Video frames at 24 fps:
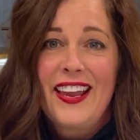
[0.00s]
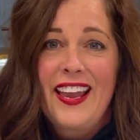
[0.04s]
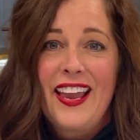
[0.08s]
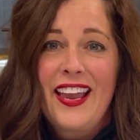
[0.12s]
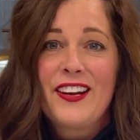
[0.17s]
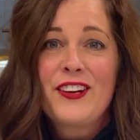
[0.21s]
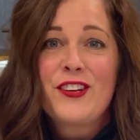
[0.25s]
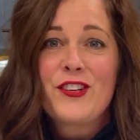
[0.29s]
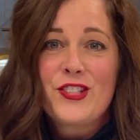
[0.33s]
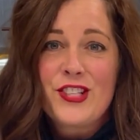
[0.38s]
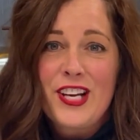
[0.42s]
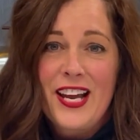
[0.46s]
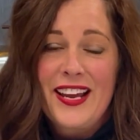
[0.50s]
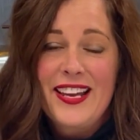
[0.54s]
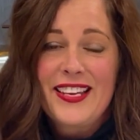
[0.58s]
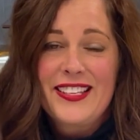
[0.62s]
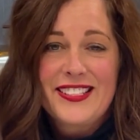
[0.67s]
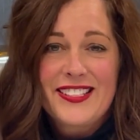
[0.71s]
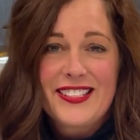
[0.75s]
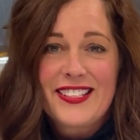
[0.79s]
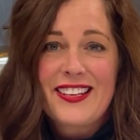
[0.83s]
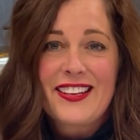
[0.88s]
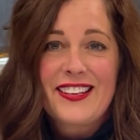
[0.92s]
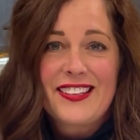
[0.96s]

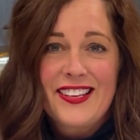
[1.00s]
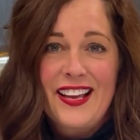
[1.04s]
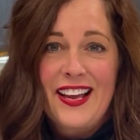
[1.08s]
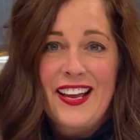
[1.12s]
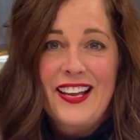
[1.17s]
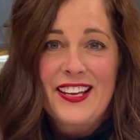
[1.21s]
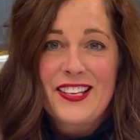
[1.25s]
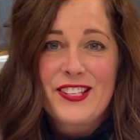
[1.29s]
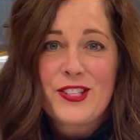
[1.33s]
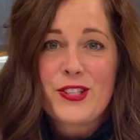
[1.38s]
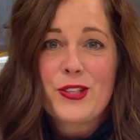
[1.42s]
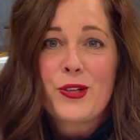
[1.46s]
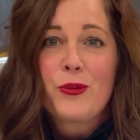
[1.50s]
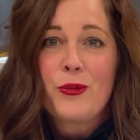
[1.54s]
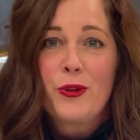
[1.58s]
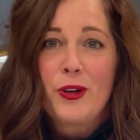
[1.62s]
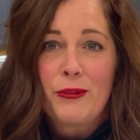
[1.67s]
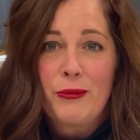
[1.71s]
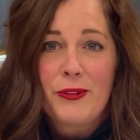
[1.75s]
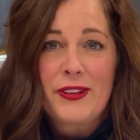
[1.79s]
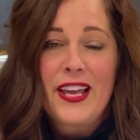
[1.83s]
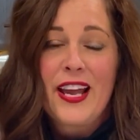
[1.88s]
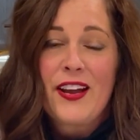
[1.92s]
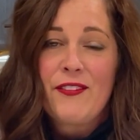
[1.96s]
energized uh,
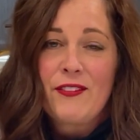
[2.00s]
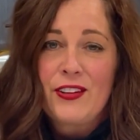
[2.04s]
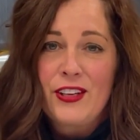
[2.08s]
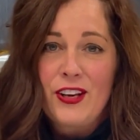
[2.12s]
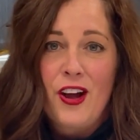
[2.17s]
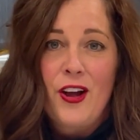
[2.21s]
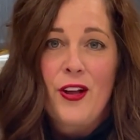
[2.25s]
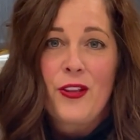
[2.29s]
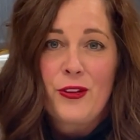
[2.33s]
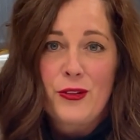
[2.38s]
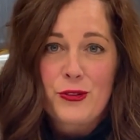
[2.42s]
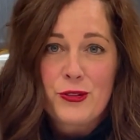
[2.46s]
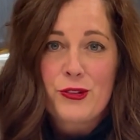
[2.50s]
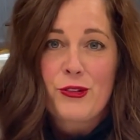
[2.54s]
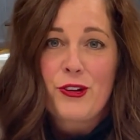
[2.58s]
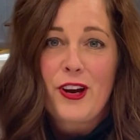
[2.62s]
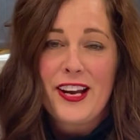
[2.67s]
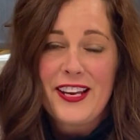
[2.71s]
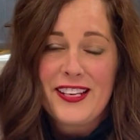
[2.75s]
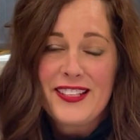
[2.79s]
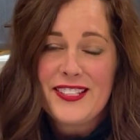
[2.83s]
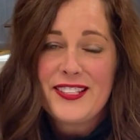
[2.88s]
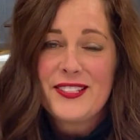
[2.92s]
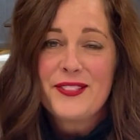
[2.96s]
school with having all those
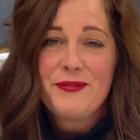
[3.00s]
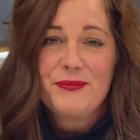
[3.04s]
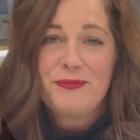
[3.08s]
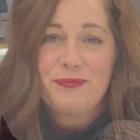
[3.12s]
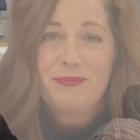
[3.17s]
grades